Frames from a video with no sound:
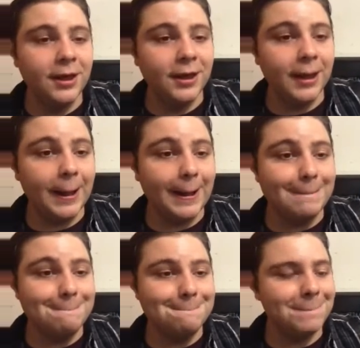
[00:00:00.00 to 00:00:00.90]

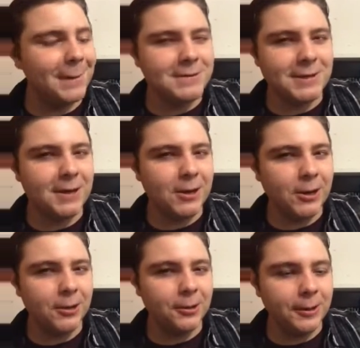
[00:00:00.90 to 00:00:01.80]
because I can't
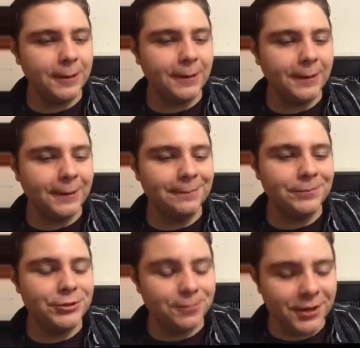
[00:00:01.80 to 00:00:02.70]
handle it.
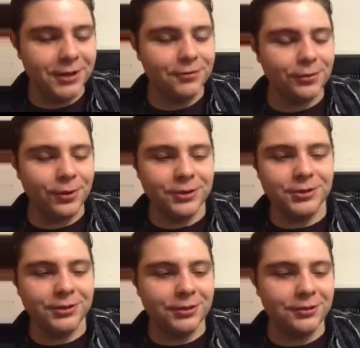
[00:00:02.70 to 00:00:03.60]
So thank you for
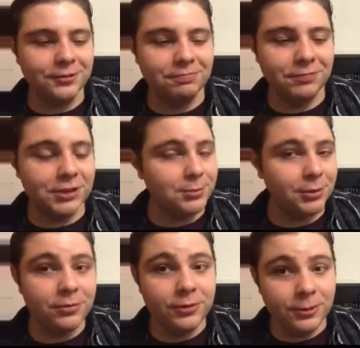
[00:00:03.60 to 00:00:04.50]
watching, and that's my
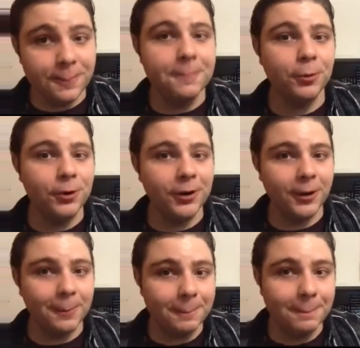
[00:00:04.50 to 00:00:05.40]
review. More to come.